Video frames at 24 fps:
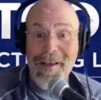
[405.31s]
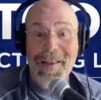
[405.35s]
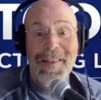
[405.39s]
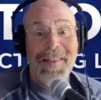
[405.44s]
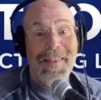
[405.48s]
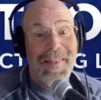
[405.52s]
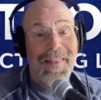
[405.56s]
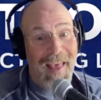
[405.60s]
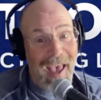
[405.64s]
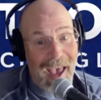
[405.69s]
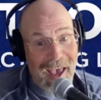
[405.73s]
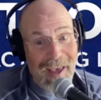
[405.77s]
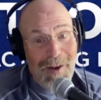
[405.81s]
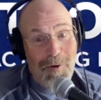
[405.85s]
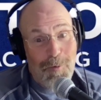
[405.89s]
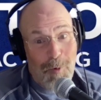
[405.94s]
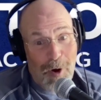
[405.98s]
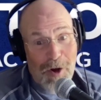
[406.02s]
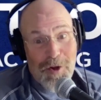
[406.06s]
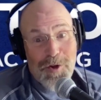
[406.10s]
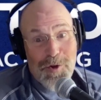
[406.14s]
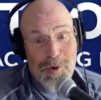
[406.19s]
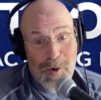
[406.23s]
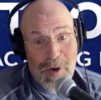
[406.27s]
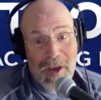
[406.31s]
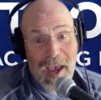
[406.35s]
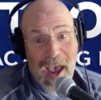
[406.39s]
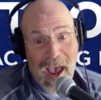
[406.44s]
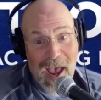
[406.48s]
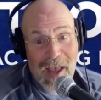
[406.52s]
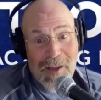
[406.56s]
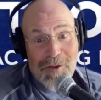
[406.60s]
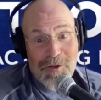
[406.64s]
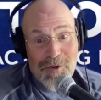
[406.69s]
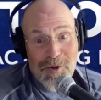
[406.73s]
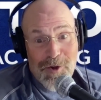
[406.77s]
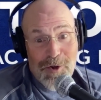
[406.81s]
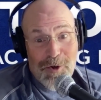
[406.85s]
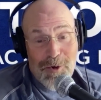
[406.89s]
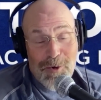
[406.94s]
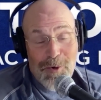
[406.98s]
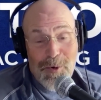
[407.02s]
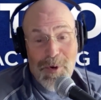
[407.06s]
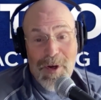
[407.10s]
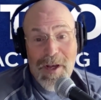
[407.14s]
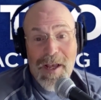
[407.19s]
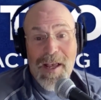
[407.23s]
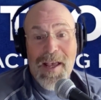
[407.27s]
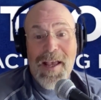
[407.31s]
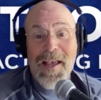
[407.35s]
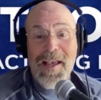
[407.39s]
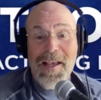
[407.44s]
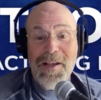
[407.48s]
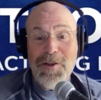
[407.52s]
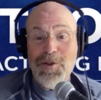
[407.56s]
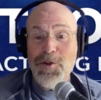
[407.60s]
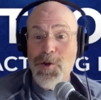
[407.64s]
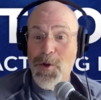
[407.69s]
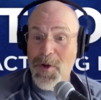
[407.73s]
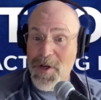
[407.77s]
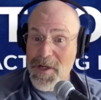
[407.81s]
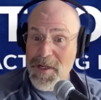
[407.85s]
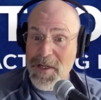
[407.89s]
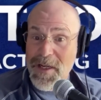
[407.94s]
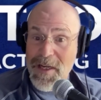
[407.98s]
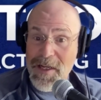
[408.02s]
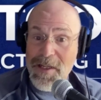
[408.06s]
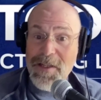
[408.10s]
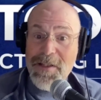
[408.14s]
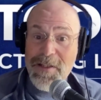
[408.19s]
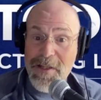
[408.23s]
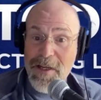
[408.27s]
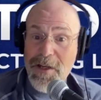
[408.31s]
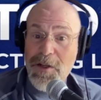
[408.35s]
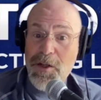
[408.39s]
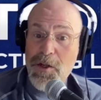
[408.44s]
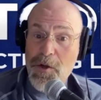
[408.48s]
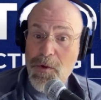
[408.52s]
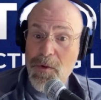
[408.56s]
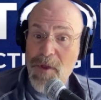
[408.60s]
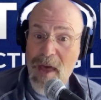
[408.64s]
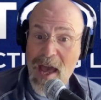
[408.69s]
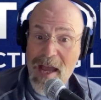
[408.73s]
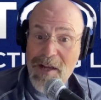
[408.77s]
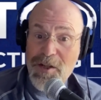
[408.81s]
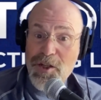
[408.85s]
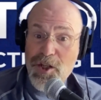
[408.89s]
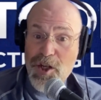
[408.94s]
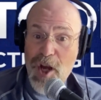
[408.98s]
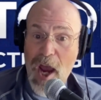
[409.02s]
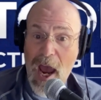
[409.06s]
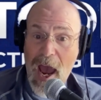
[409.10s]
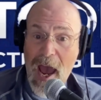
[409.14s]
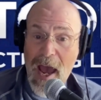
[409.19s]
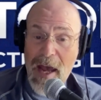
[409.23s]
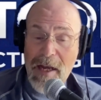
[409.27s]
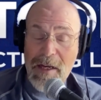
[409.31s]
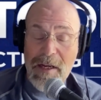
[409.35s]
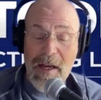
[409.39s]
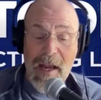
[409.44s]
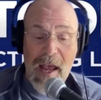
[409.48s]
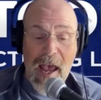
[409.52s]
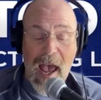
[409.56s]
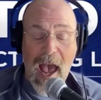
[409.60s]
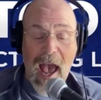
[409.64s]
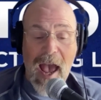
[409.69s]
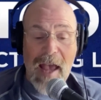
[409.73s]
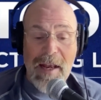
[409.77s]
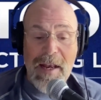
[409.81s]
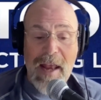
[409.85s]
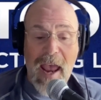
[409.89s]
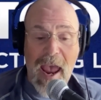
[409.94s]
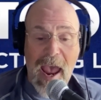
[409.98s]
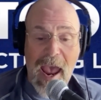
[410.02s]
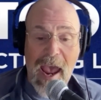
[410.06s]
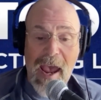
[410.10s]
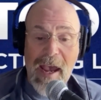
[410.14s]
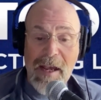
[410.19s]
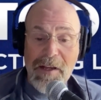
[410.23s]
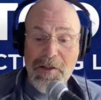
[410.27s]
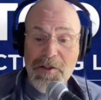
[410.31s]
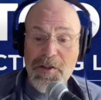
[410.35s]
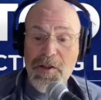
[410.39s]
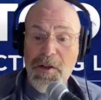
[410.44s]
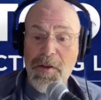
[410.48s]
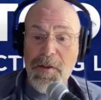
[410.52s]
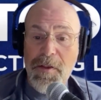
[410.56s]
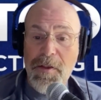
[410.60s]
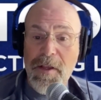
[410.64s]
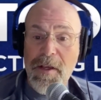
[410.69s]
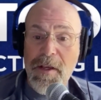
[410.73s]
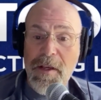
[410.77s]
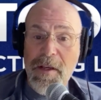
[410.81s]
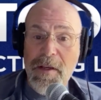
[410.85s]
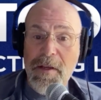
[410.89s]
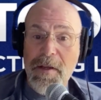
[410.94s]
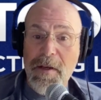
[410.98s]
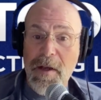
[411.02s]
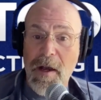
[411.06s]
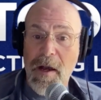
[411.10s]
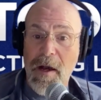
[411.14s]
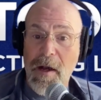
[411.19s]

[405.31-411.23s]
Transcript: Then what you can do is you can continue that chat and ask the